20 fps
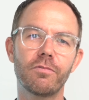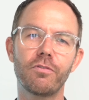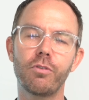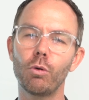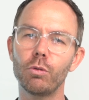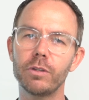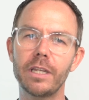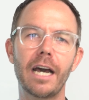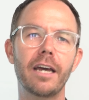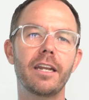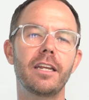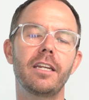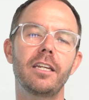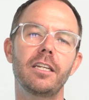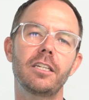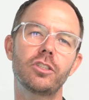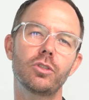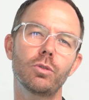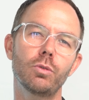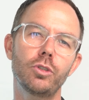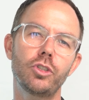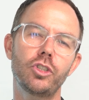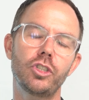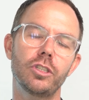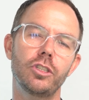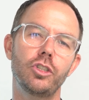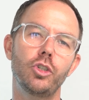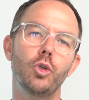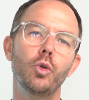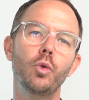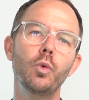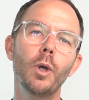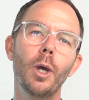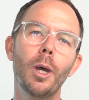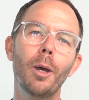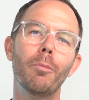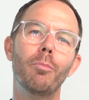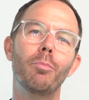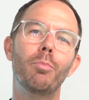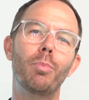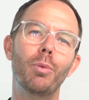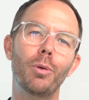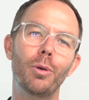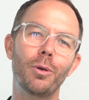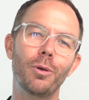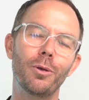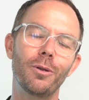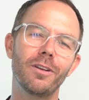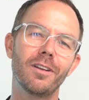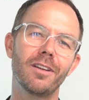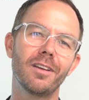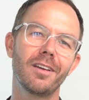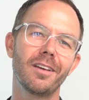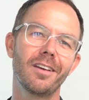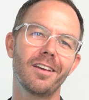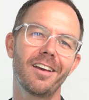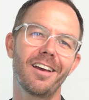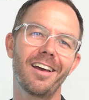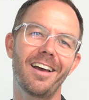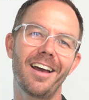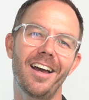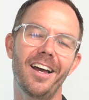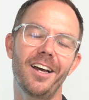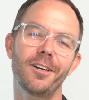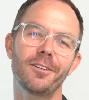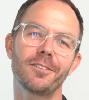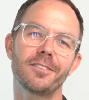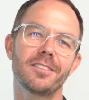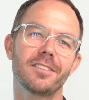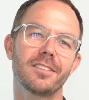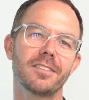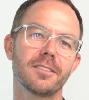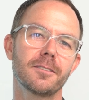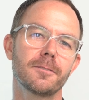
fall down in exhaustion. You burn out.